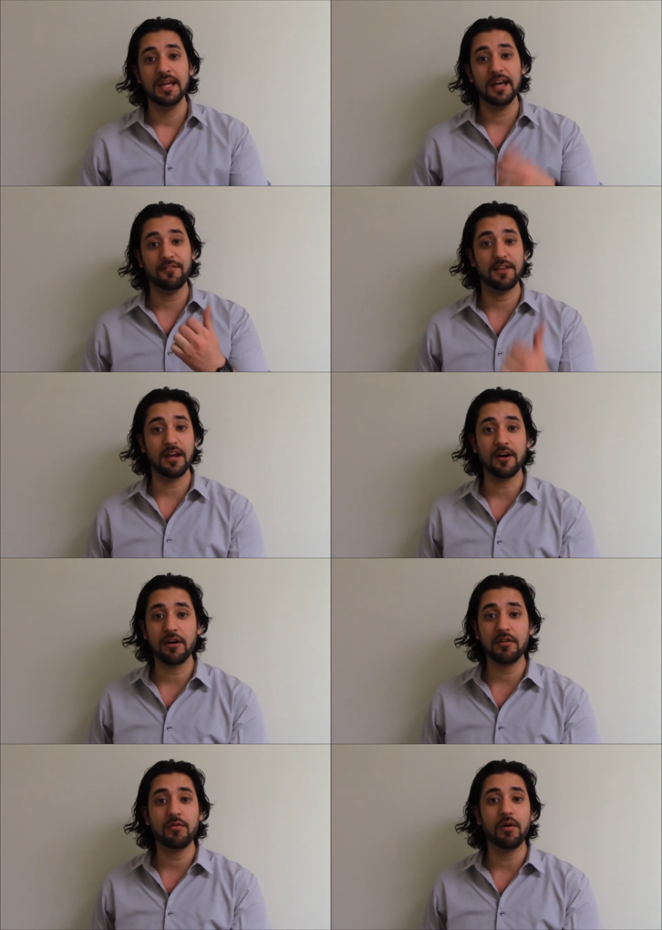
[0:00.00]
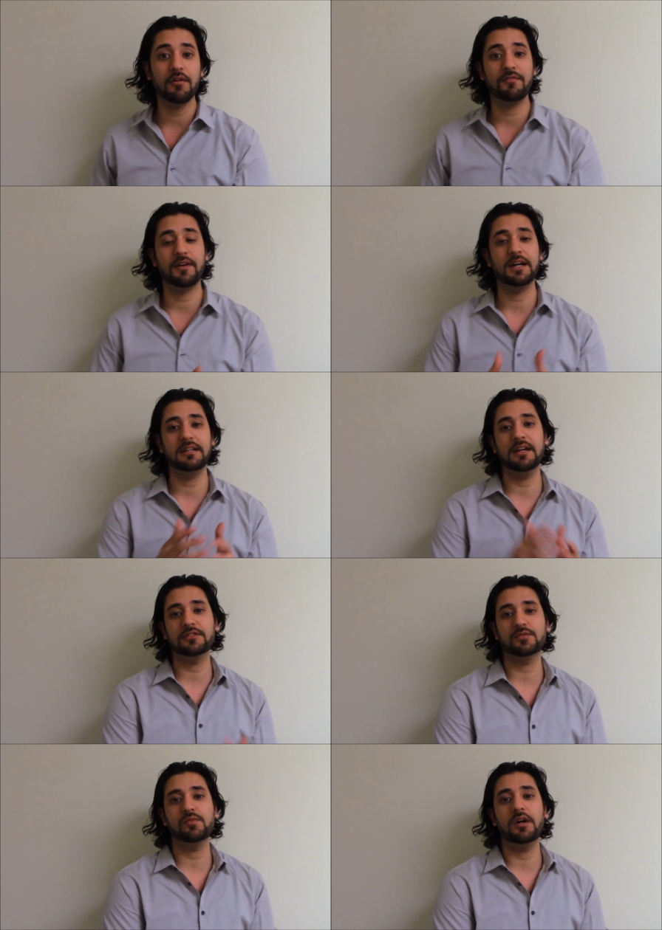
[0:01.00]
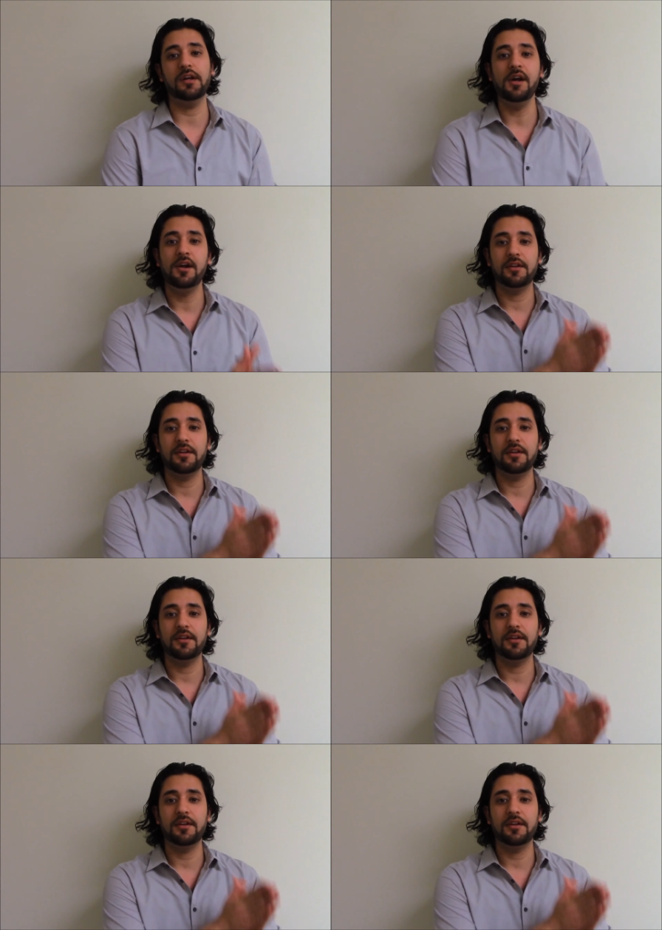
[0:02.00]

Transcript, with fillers: If they aren't qualified, guess what?